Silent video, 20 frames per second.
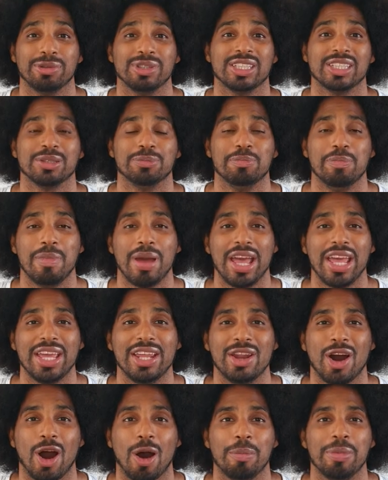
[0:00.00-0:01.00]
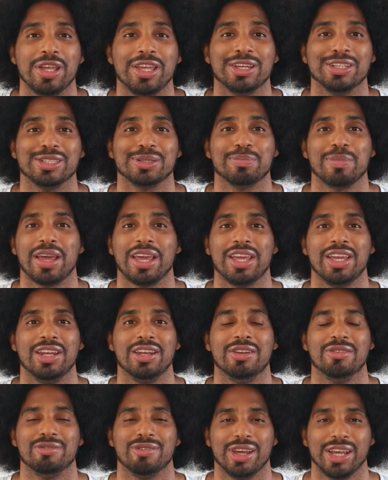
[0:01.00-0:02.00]
It was his main hobby, his
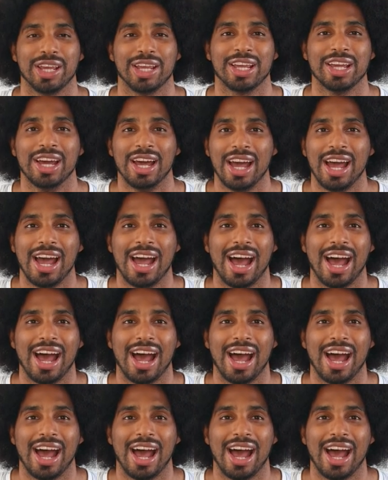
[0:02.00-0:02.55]
main thing.